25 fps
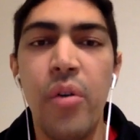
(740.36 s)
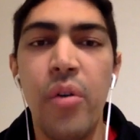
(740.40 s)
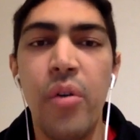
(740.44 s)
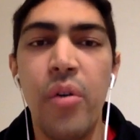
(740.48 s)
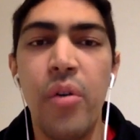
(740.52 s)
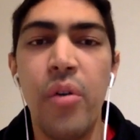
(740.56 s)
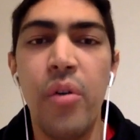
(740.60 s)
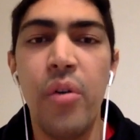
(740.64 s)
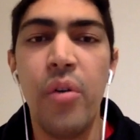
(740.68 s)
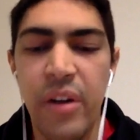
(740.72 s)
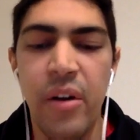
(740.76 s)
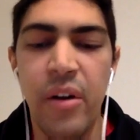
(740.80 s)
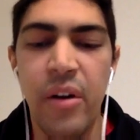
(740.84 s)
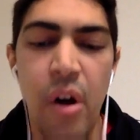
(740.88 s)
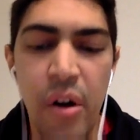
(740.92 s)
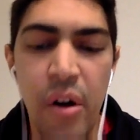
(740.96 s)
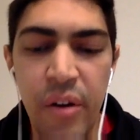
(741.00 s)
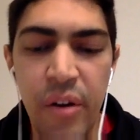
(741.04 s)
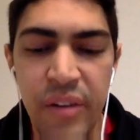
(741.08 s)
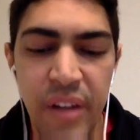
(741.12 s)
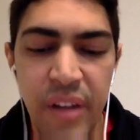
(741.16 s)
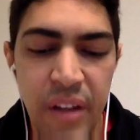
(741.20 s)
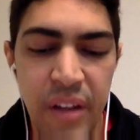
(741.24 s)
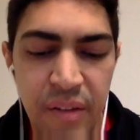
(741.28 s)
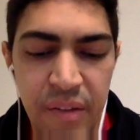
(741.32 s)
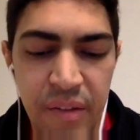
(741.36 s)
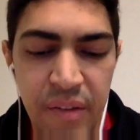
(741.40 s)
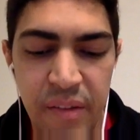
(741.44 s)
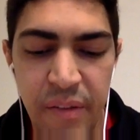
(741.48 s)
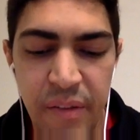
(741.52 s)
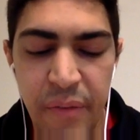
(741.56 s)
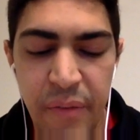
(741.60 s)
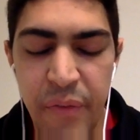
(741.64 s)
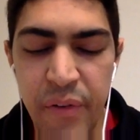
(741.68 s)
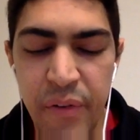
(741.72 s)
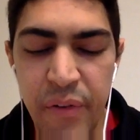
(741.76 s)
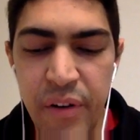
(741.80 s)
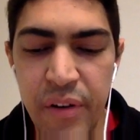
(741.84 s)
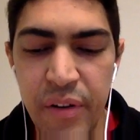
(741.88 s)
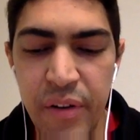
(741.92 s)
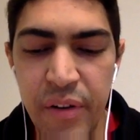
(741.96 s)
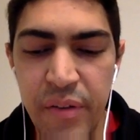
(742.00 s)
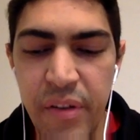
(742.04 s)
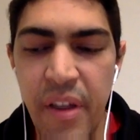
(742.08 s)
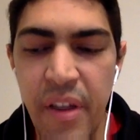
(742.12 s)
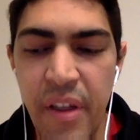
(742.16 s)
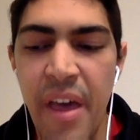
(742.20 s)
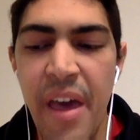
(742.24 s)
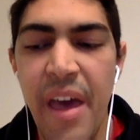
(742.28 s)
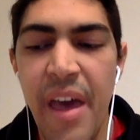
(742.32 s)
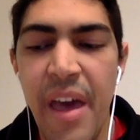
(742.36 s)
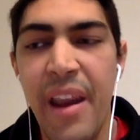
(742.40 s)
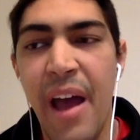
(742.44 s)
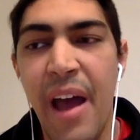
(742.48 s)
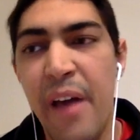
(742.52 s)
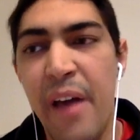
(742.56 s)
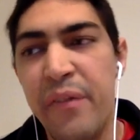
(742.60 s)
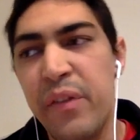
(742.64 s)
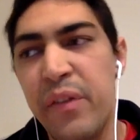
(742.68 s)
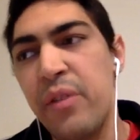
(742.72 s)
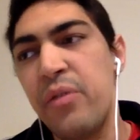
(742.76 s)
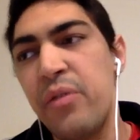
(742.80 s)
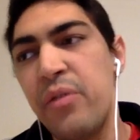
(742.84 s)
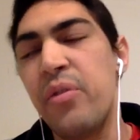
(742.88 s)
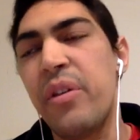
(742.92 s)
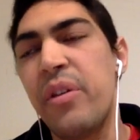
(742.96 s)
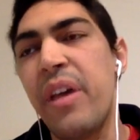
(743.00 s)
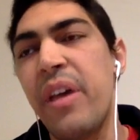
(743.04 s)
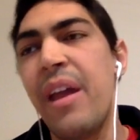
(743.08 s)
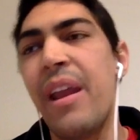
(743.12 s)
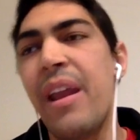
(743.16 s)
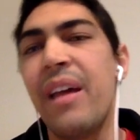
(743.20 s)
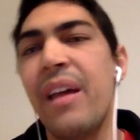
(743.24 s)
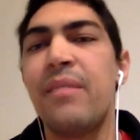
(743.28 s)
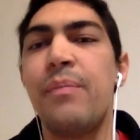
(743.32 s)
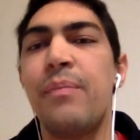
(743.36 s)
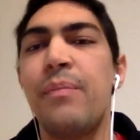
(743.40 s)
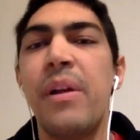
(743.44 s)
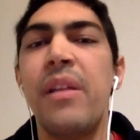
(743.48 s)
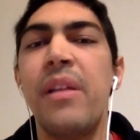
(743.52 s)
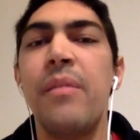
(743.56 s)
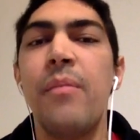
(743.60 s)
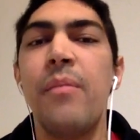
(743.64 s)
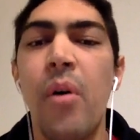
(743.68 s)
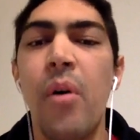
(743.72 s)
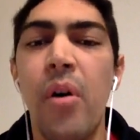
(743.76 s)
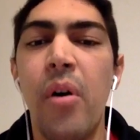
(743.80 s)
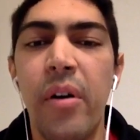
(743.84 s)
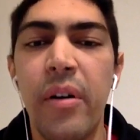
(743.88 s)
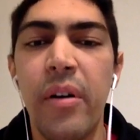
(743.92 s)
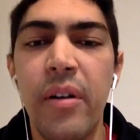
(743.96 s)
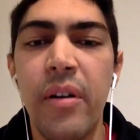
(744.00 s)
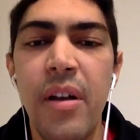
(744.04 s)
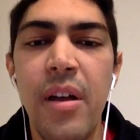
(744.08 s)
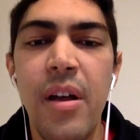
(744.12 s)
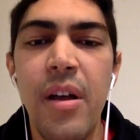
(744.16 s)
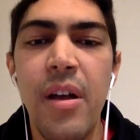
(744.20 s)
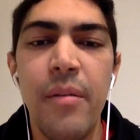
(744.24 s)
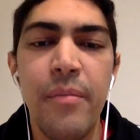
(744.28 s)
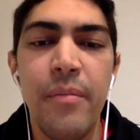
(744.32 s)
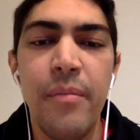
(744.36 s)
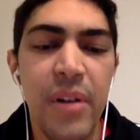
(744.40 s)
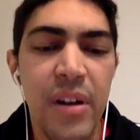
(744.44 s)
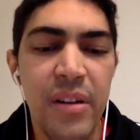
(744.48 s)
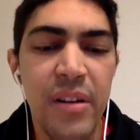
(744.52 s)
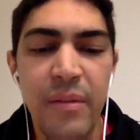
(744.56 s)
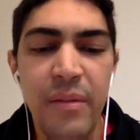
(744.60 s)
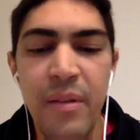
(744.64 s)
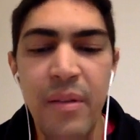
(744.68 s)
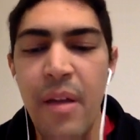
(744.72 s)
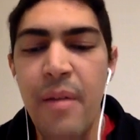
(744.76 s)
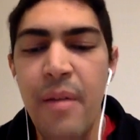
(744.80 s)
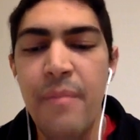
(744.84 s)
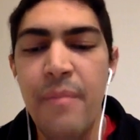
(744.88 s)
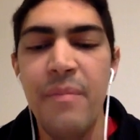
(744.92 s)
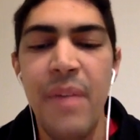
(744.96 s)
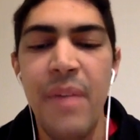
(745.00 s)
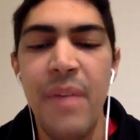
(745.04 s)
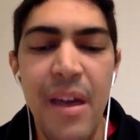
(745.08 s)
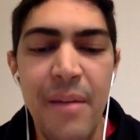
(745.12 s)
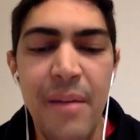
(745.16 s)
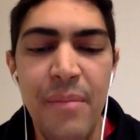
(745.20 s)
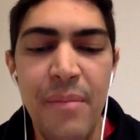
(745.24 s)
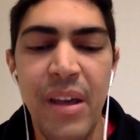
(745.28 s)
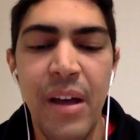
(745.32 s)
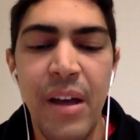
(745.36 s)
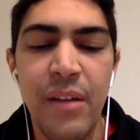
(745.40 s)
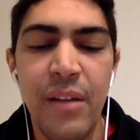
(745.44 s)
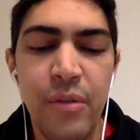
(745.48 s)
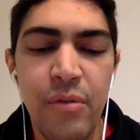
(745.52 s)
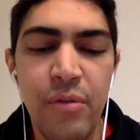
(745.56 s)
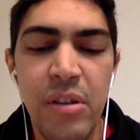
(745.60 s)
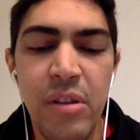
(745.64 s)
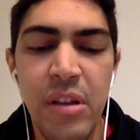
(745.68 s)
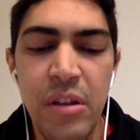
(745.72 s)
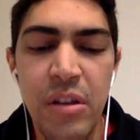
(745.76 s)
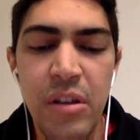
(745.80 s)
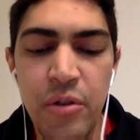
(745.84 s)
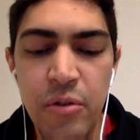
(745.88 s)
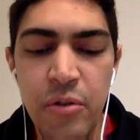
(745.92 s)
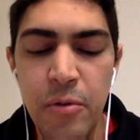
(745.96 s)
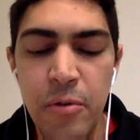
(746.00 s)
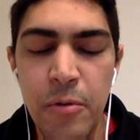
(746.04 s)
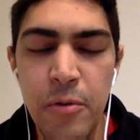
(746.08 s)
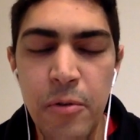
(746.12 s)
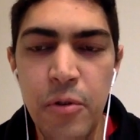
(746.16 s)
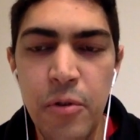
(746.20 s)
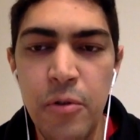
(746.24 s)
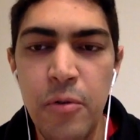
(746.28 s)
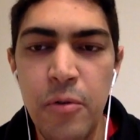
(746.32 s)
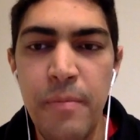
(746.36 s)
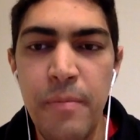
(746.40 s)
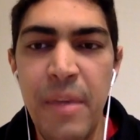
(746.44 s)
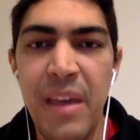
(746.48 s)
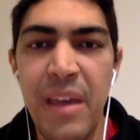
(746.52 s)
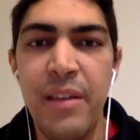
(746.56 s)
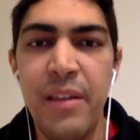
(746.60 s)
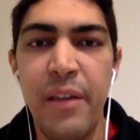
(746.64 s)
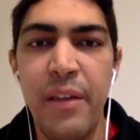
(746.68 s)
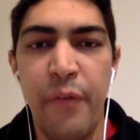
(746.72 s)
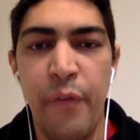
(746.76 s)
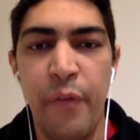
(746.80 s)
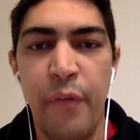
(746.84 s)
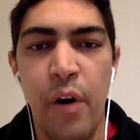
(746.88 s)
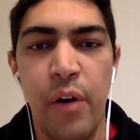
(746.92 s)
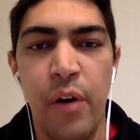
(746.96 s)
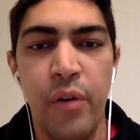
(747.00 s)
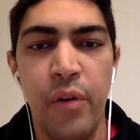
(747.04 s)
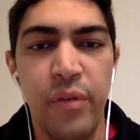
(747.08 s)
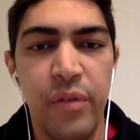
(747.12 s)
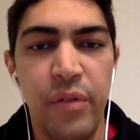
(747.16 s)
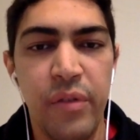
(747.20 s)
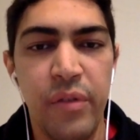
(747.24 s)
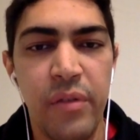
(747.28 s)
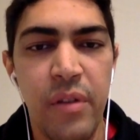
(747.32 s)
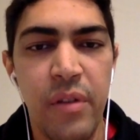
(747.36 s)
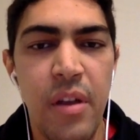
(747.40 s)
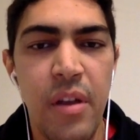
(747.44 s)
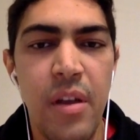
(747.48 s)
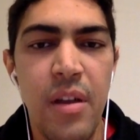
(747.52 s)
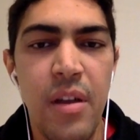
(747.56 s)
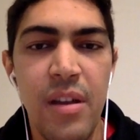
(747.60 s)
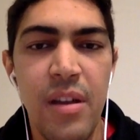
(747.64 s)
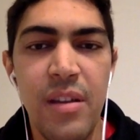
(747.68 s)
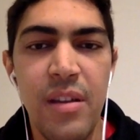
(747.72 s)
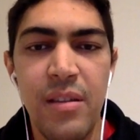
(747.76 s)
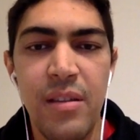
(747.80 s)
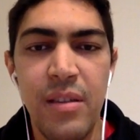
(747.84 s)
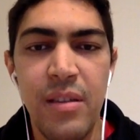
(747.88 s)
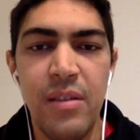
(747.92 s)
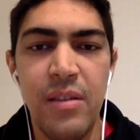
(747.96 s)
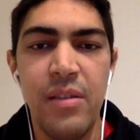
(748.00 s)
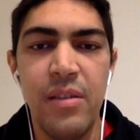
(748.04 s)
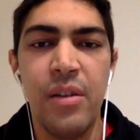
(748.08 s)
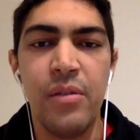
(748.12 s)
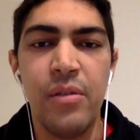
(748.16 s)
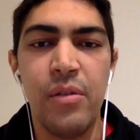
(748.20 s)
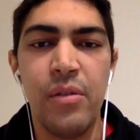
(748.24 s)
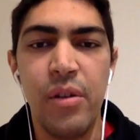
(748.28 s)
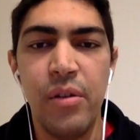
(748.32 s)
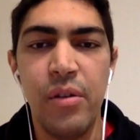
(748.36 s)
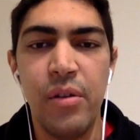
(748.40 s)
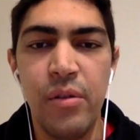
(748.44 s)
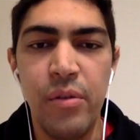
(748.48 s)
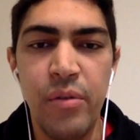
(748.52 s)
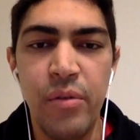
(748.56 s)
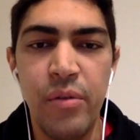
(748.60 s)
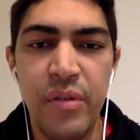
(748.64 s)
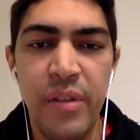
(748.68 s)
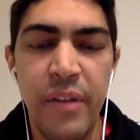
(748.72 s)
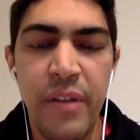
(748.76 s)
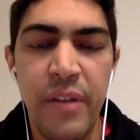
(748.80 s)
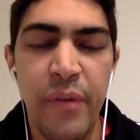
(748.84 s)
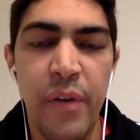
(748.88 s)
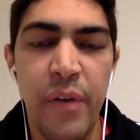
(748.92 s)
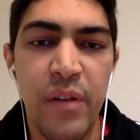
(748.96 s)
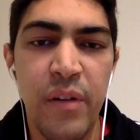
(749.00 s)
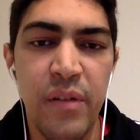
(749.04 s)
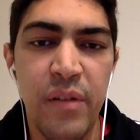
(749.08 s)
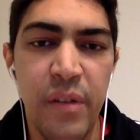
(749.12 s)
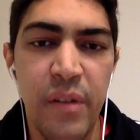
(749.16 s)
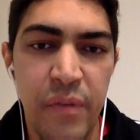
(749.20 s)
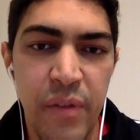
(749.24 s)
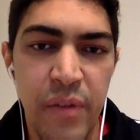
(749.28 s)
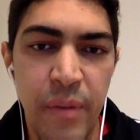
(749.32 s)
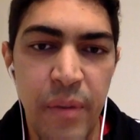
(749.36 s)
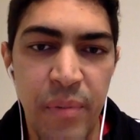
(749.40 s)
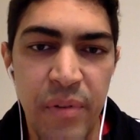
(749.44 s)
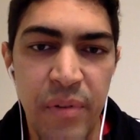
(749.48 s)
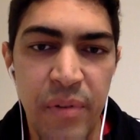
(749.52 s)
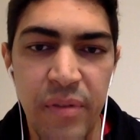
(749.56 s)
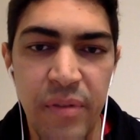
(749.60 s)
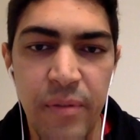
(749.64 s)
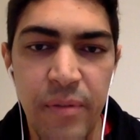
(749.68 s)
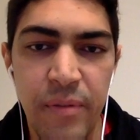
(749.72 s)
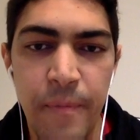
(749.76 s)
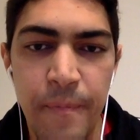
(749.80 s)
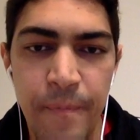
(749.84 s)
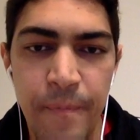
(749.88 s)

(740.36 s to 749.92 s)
put the context first, and after you can explain more. But uh, because you need to to make the focus and don't lo- lose the focus of the person.